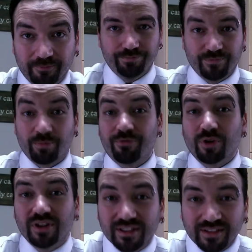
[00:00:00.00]
Now, before
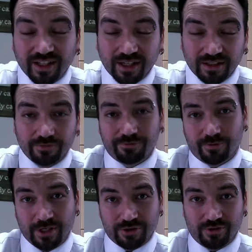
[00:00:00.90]
collecting any
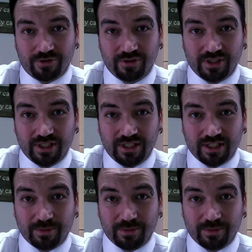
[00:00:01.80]
information, a